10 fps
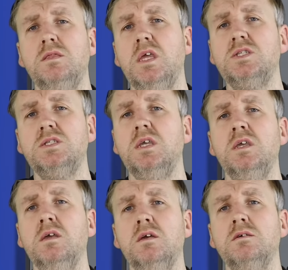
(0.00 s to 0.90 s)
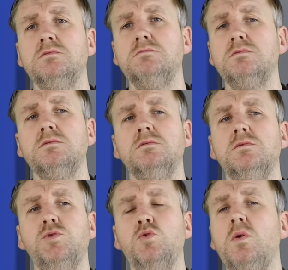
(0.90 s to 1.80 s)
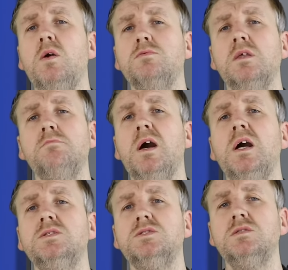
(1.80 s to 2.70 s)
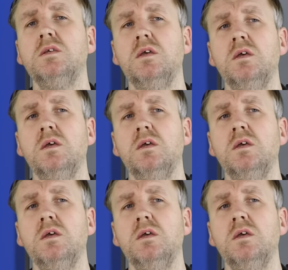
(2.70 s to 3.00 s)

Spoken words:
They sing throughout the match.